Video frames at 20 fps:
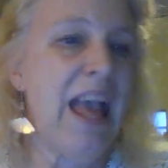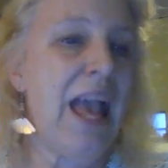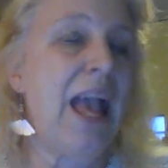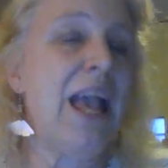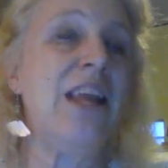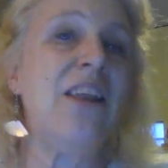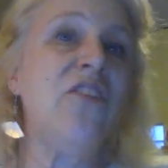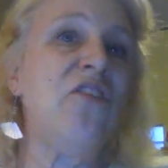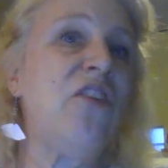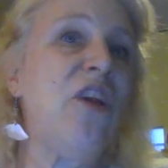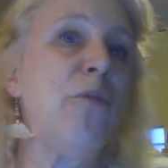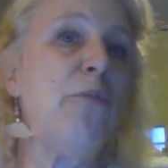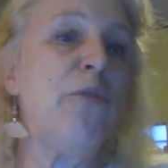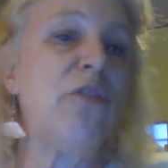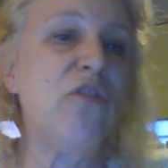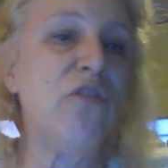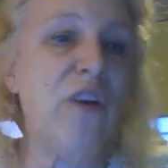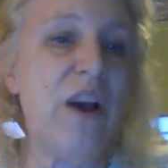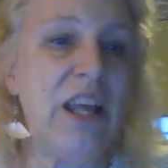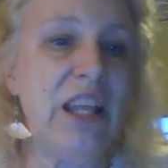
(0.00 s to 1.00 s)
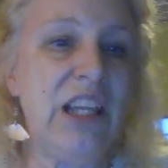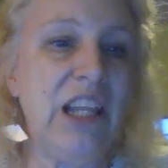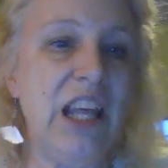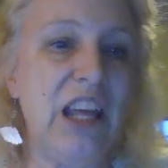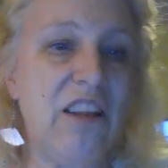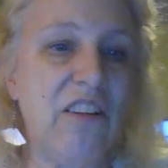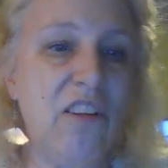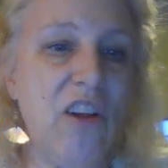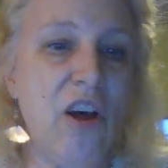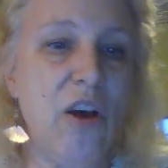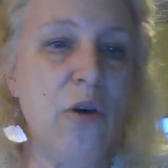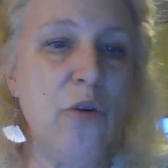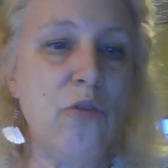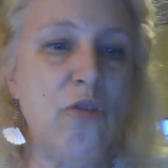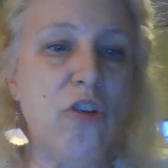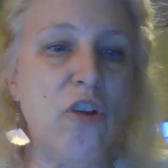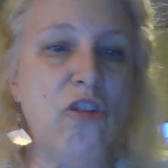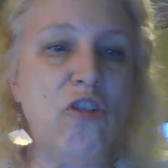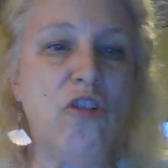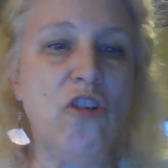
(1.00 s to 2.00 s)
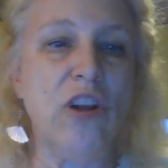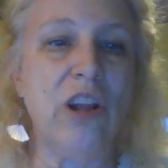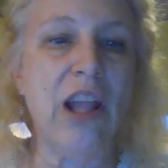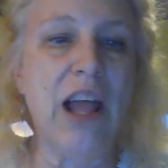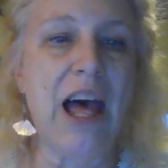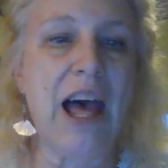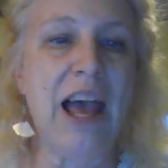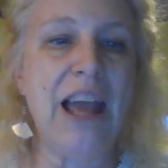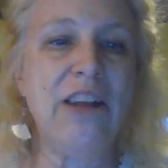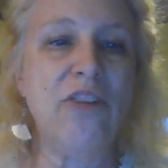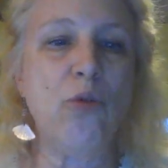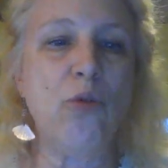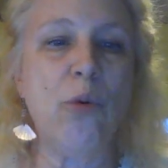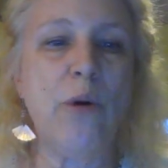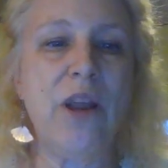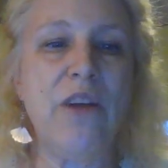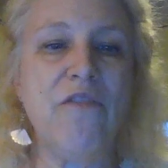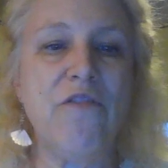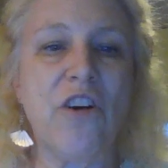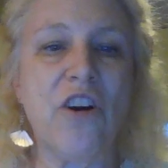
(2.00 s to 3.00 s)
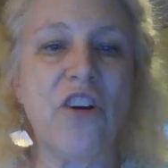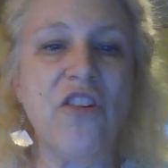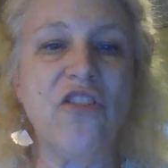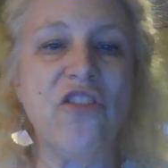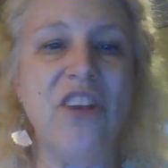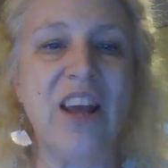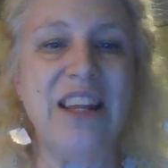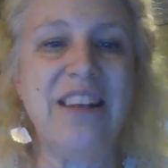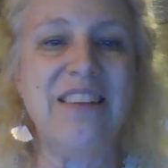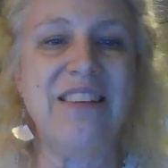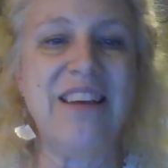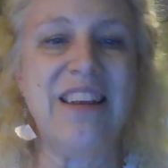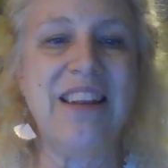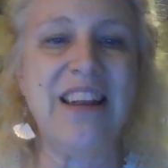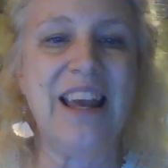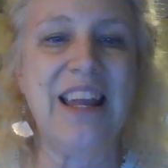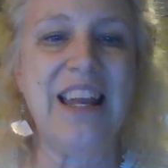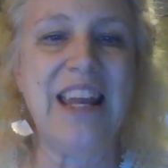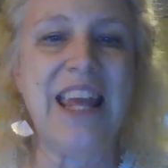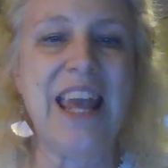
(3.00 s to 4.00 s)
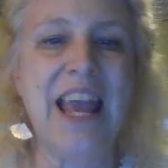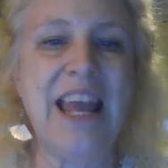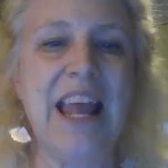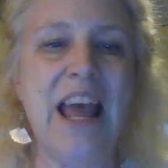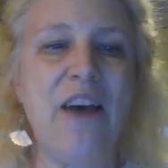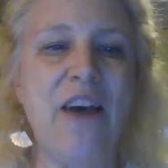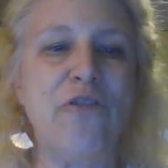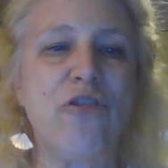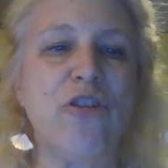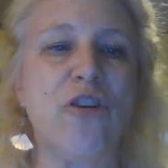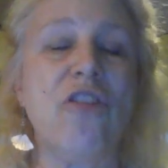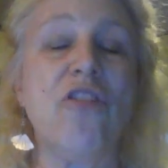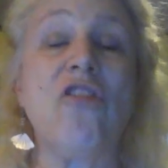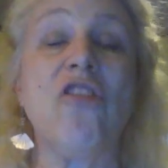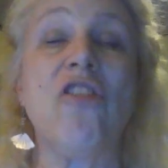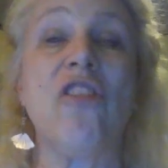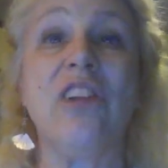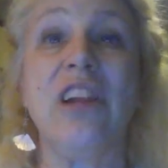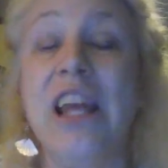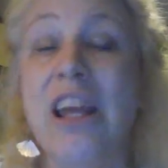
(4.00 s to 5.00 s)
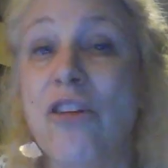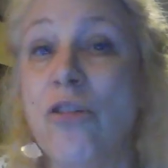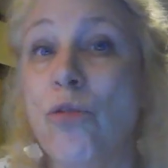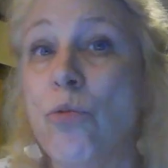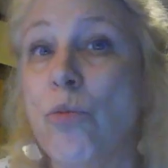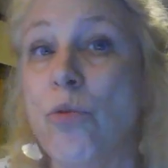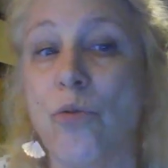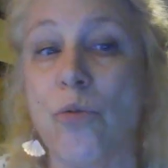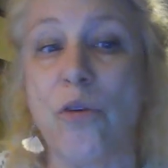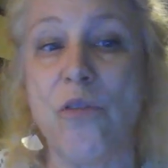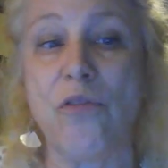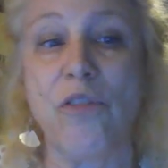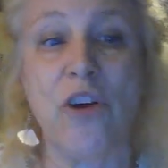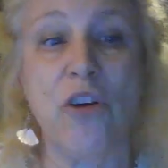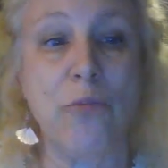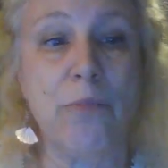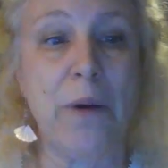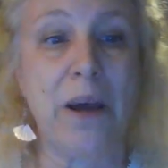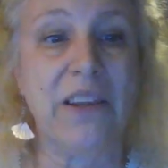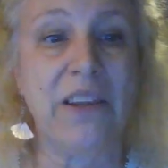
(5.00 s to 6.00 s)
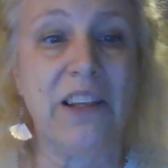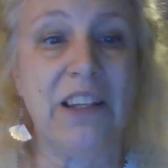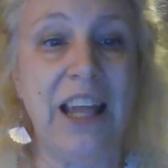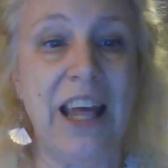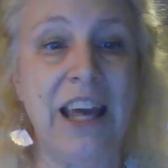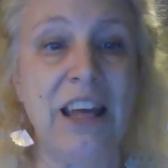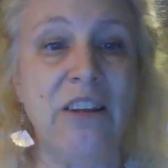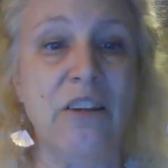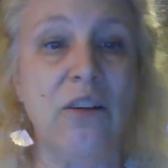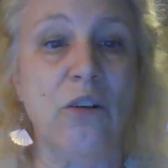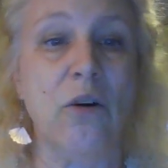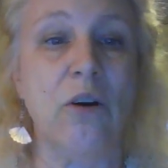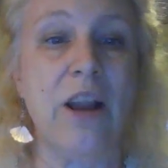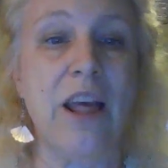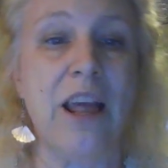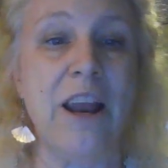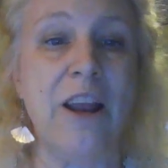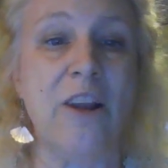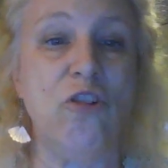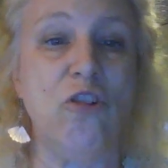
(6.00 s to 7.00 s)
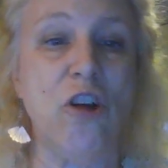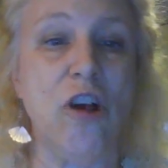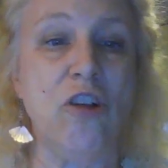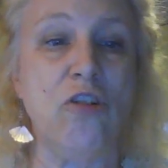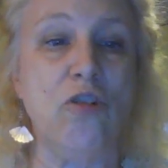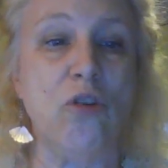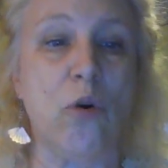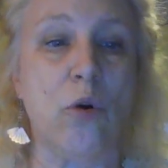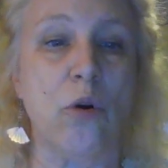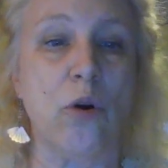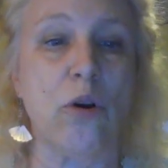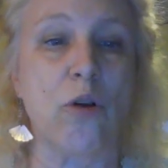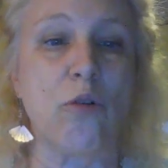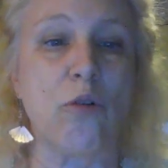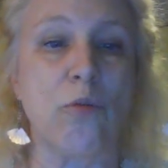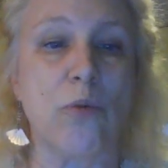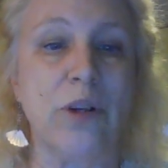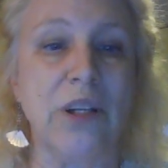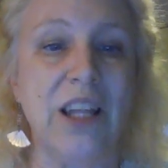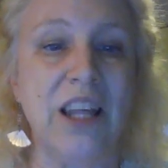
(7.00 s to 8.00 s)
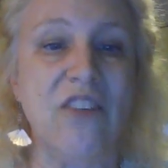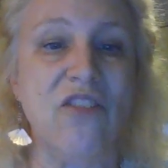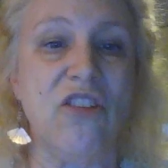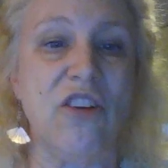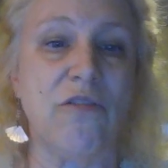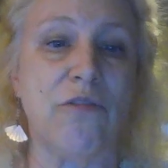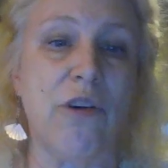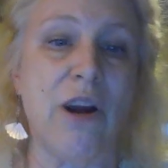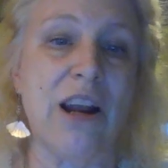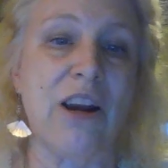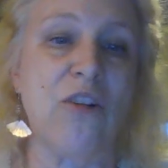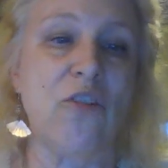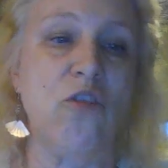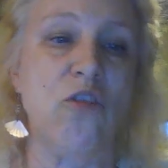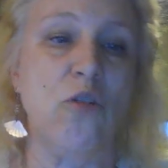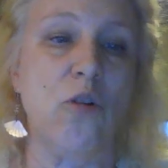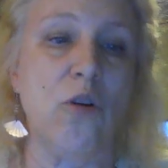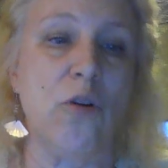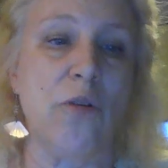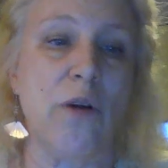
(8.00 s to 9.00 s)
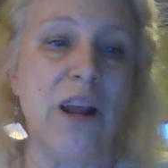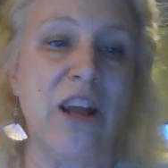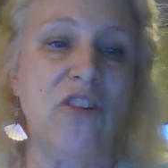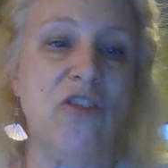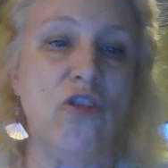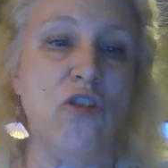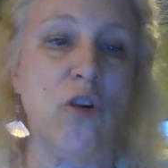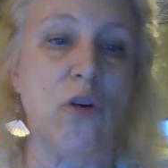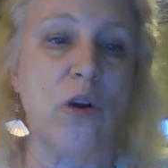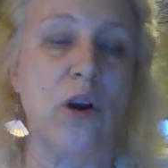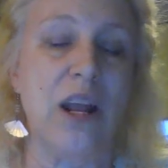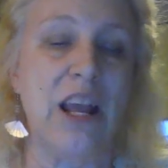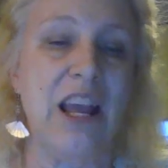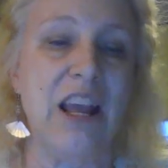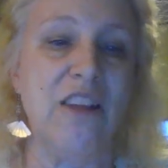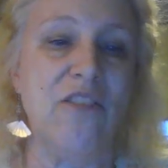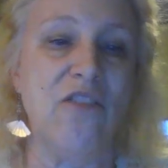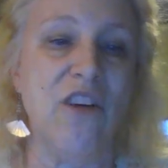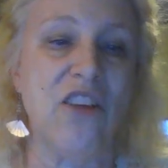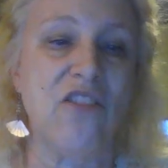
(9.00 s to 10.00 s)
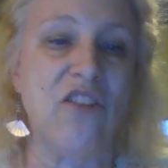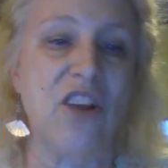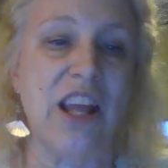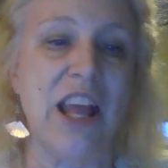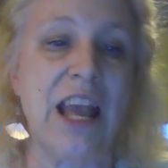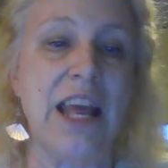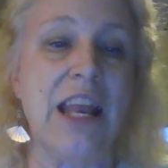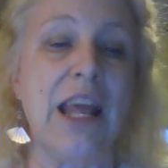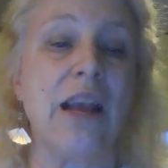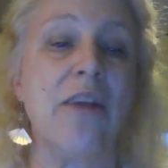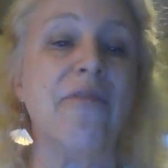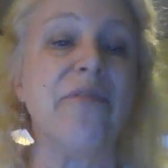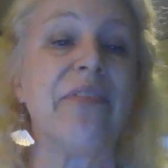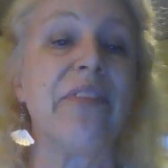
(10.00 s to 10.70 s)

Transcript: A to Z was finally closed July 21st, 1998, after its lease was revoked by the landlord and a judge ordered release of records to a grand jury investigating